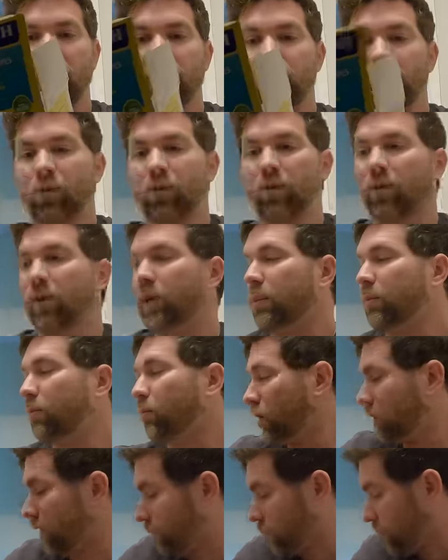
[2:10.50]
Hemorrhoid,
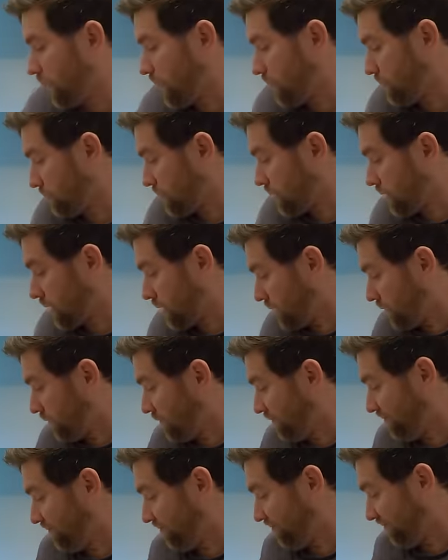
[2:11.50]
hemorrhoid bite.
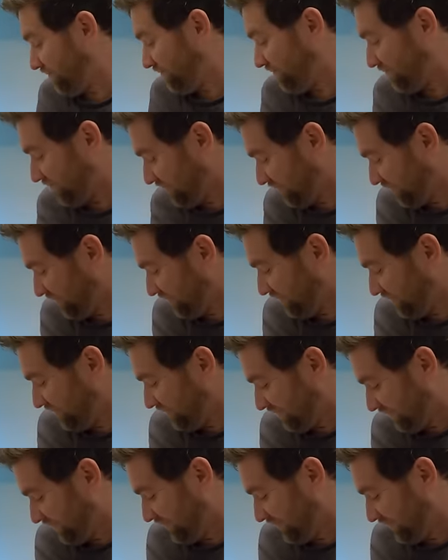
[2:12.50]
It's for you.